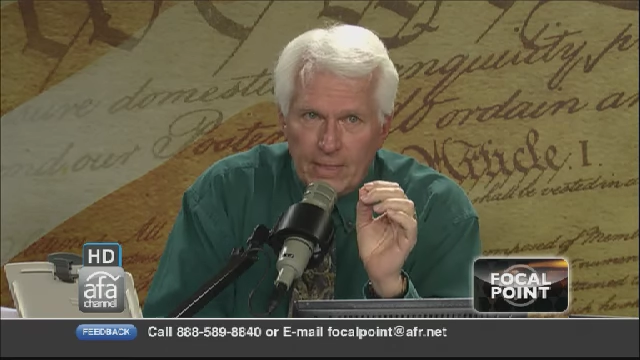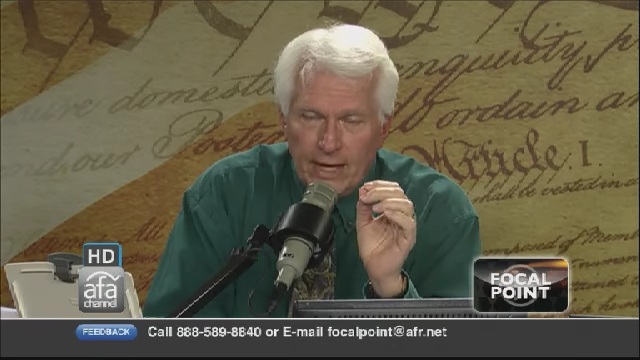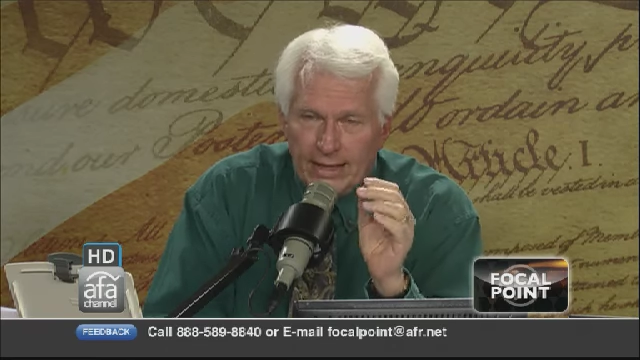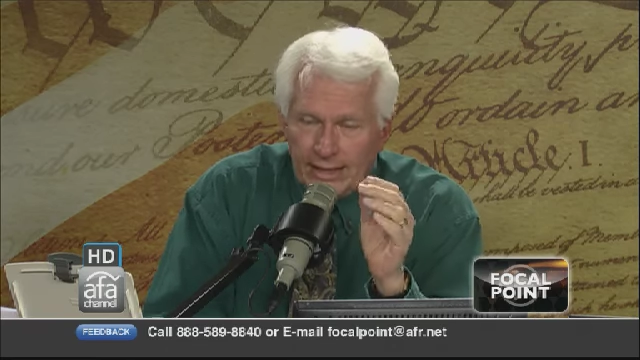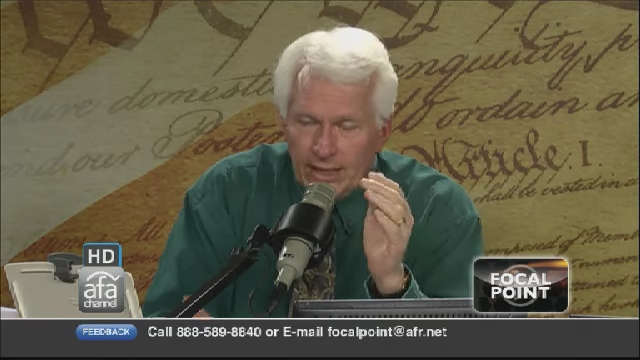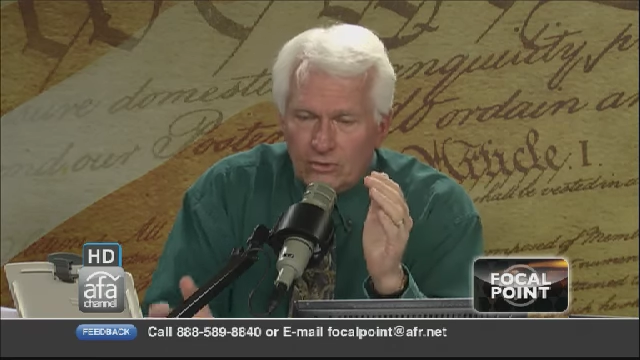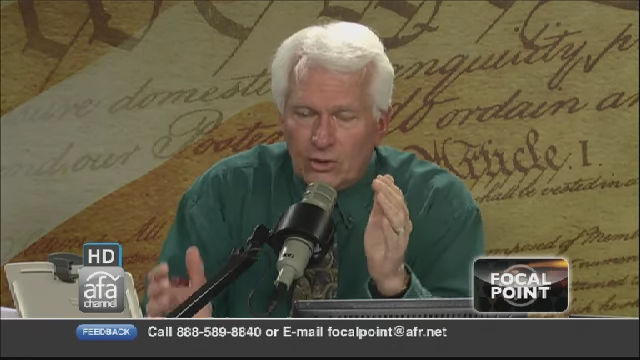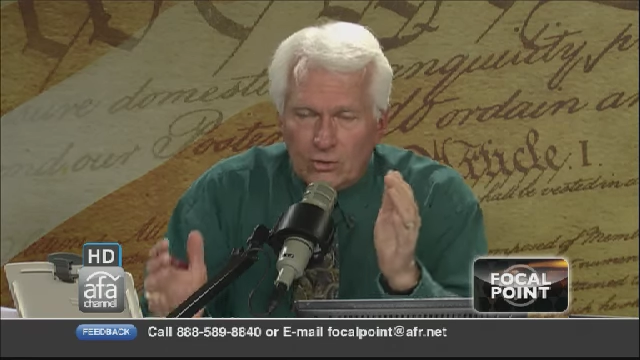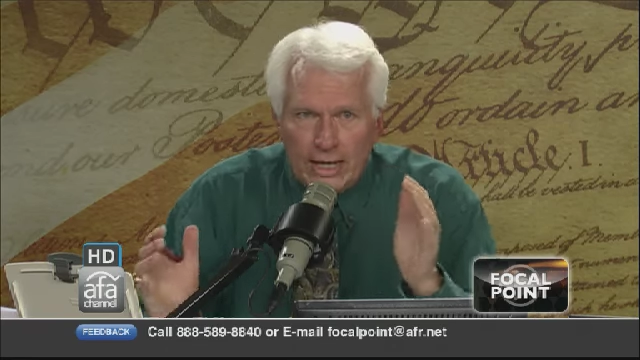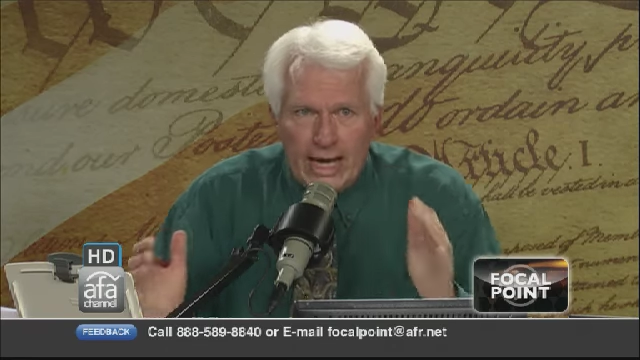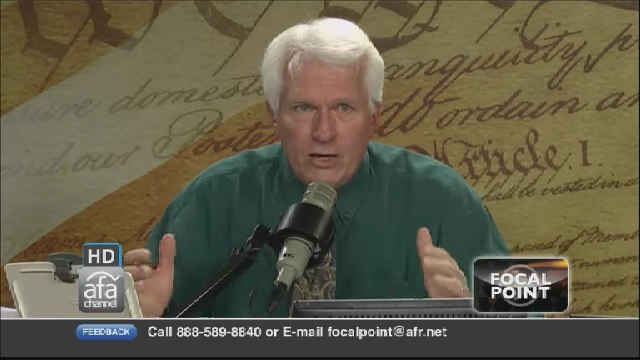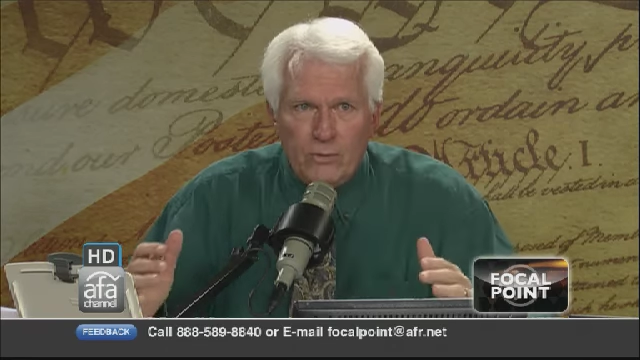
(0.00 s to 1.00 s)
Again, the
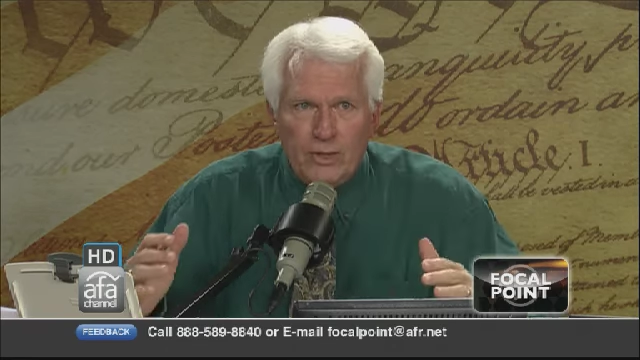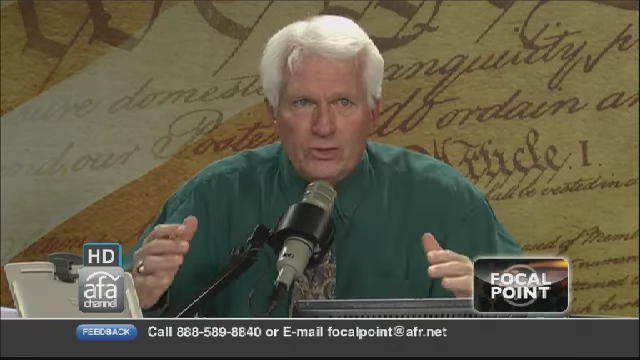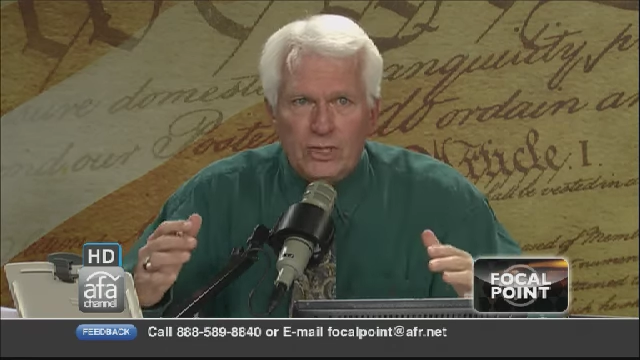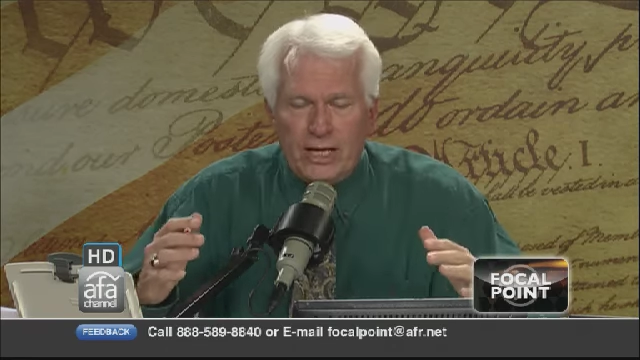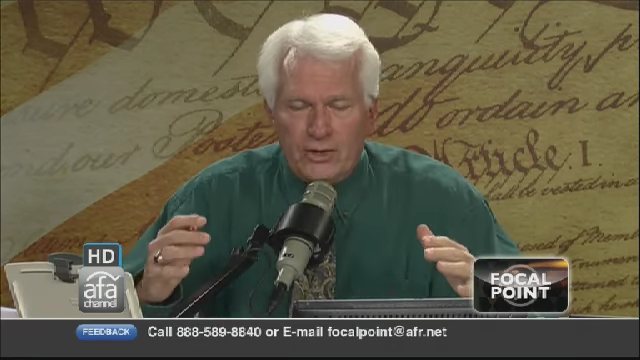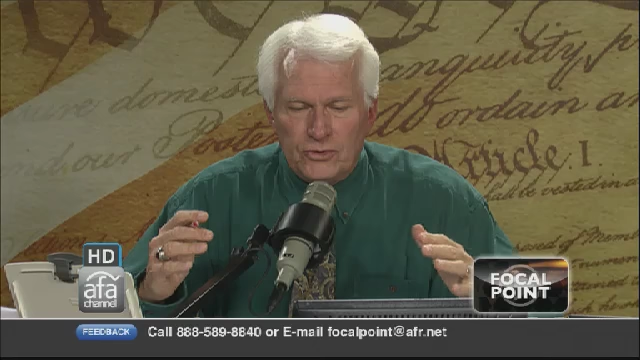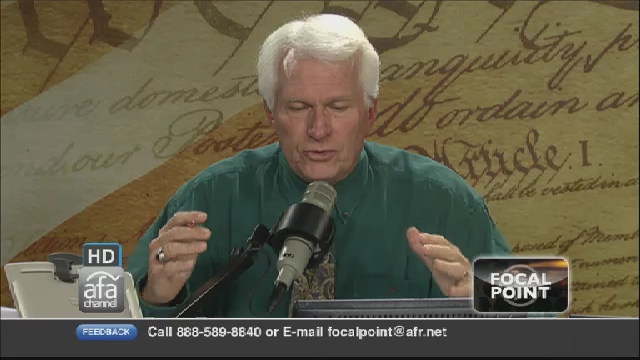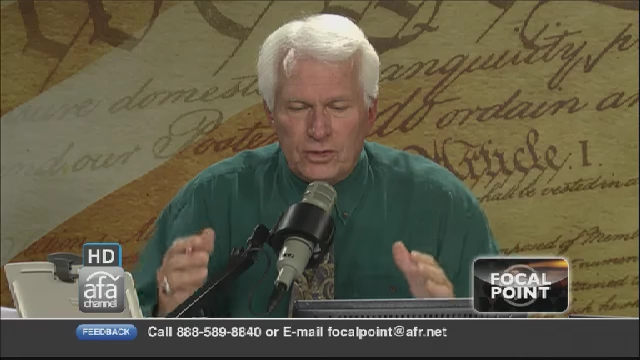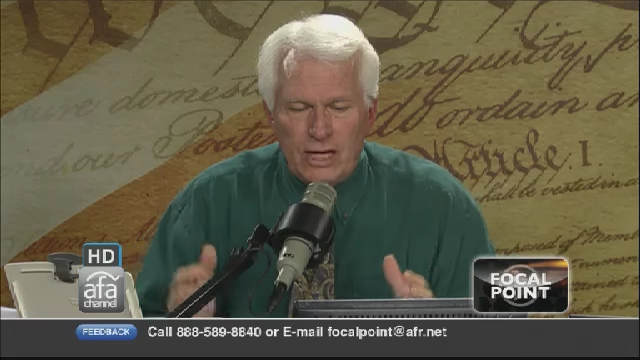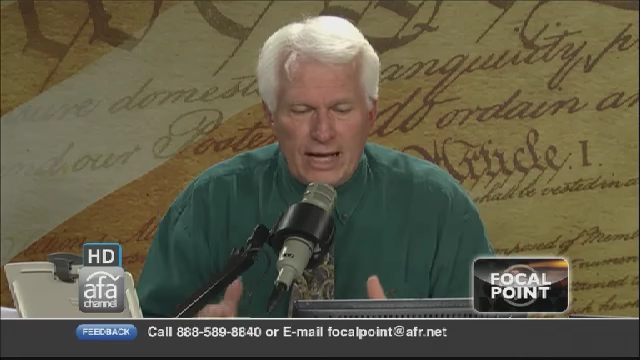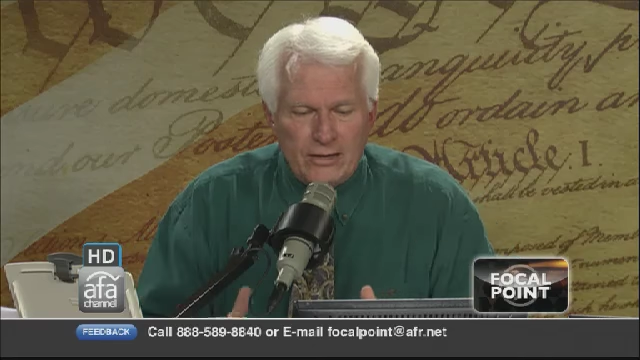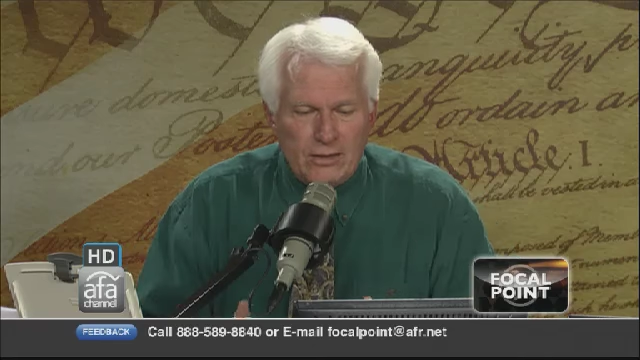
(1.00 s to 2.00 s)
language has
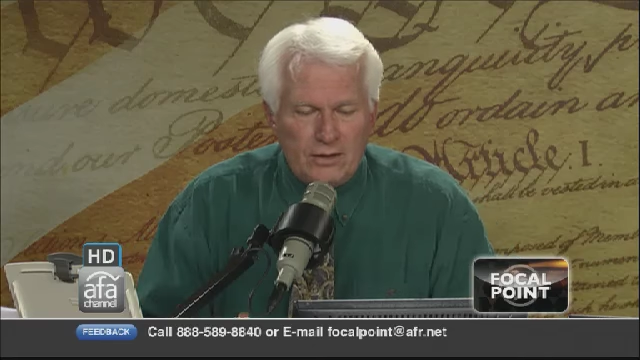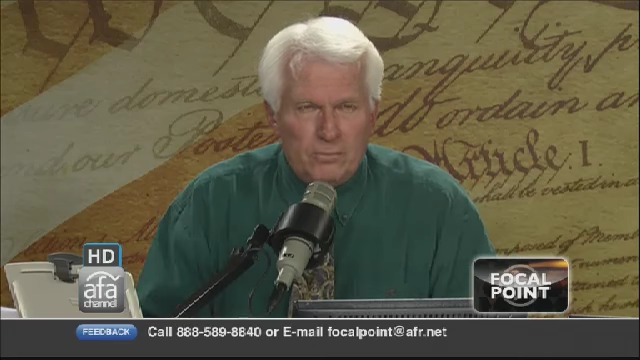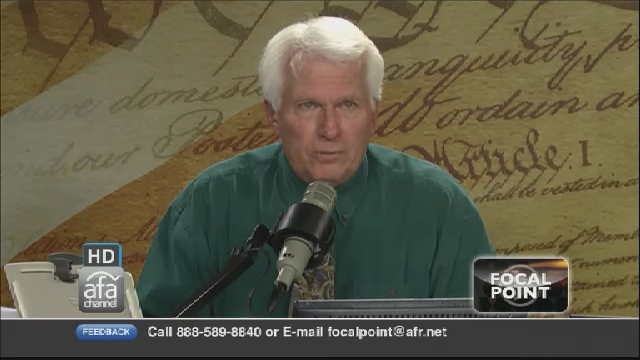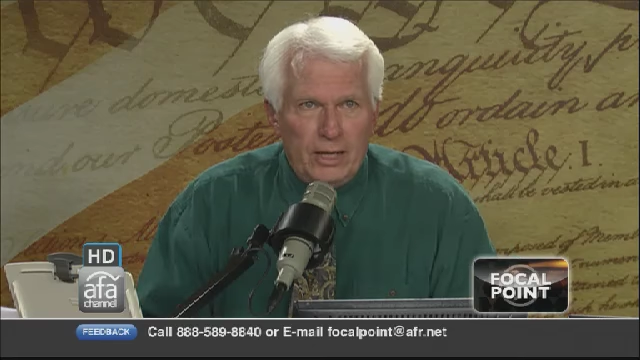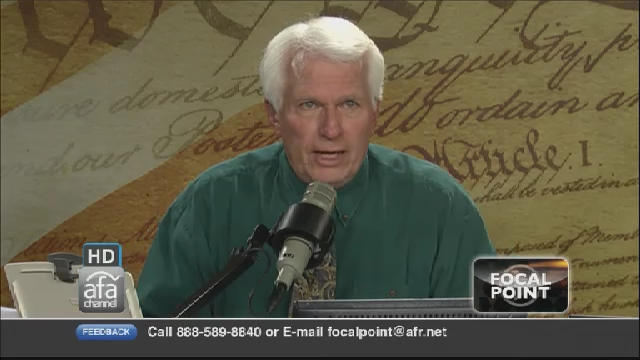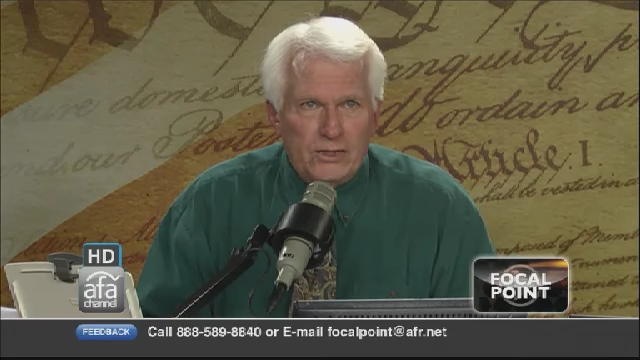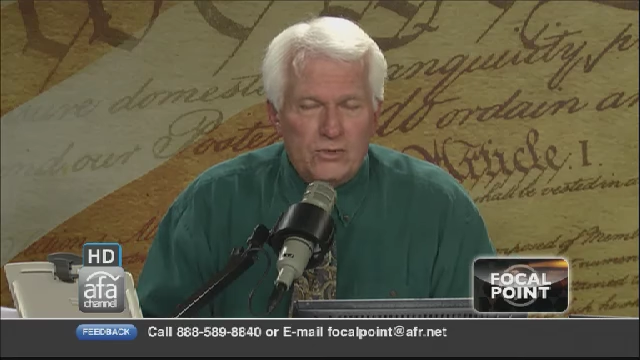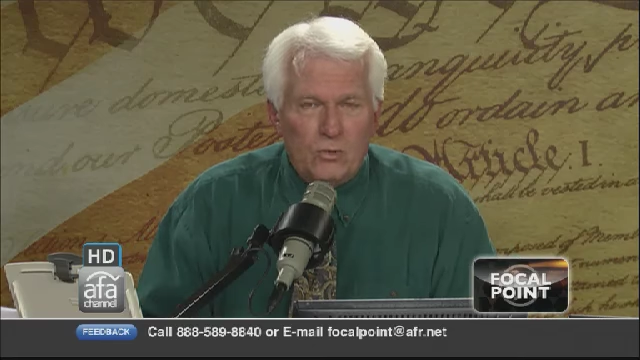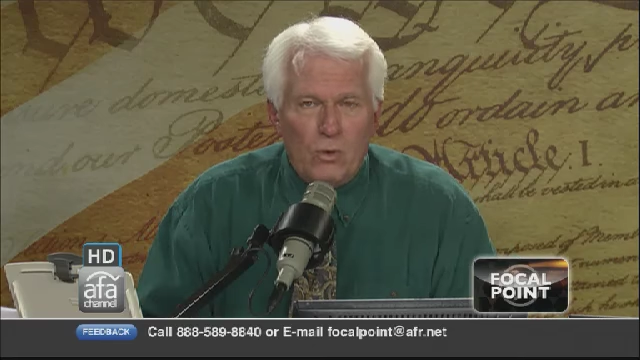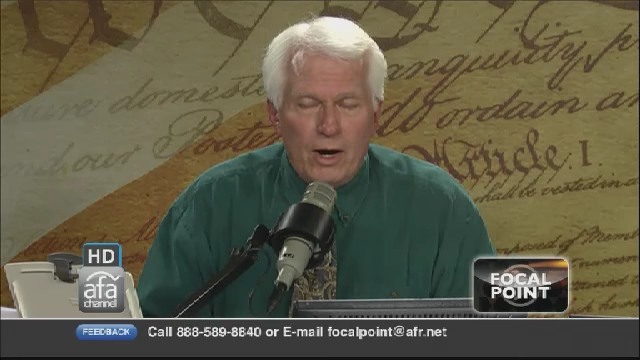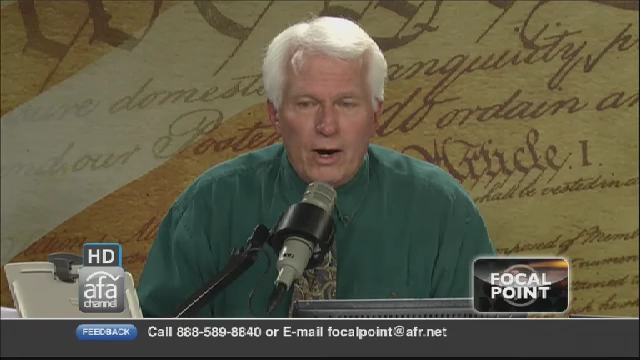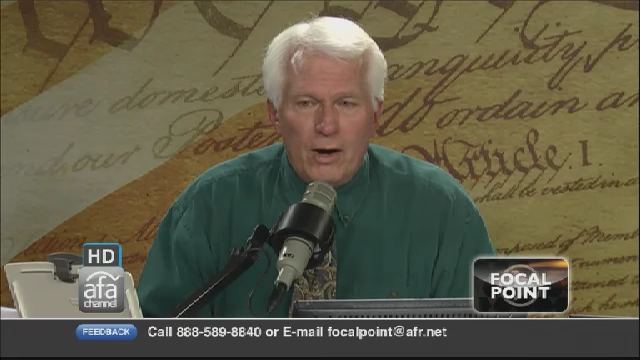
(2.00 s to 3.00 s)
gotten to the place
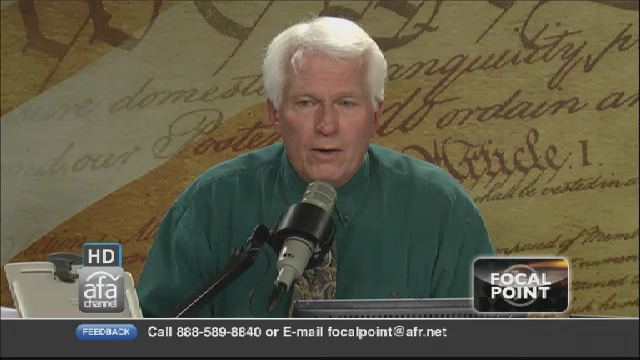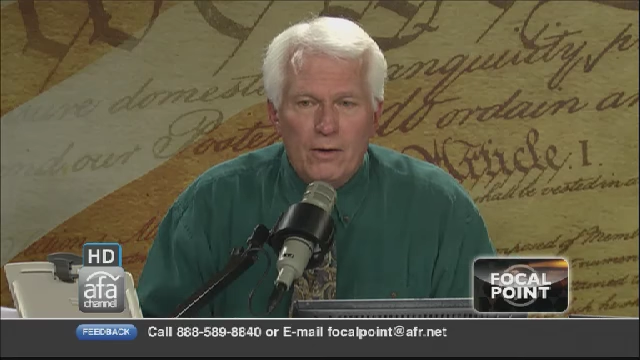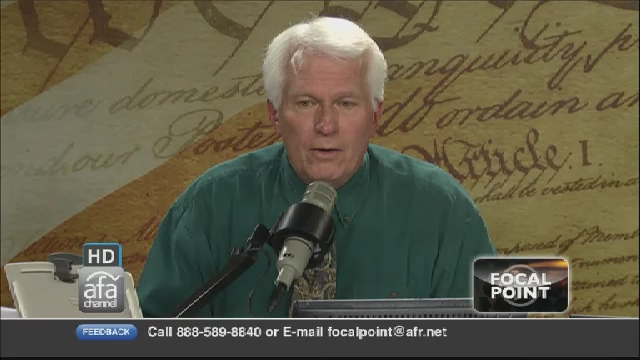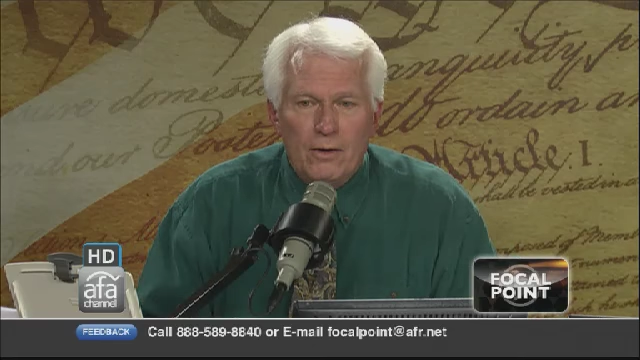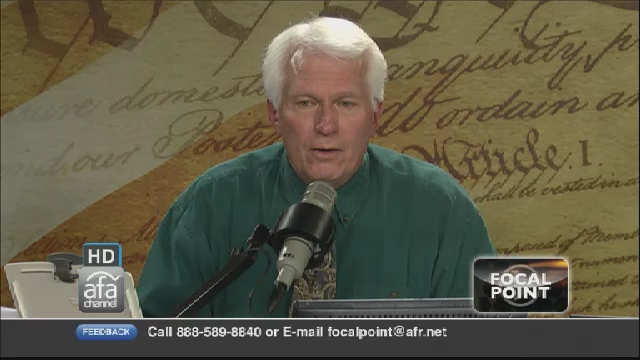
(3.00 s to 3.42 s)
where